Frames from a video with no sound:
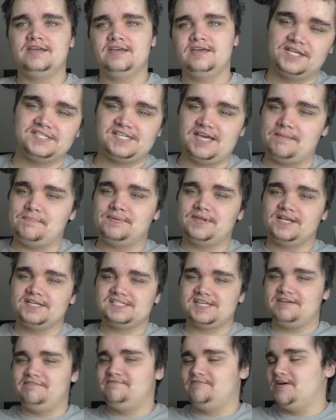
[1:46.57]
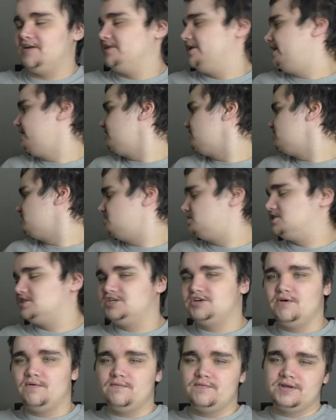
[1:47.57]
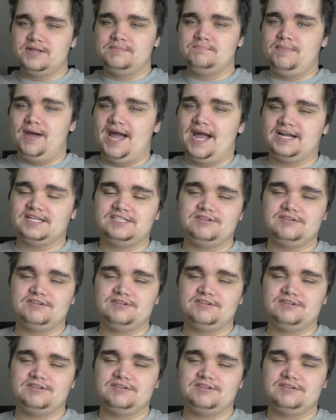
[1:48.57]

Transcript: Plus I felt like just going back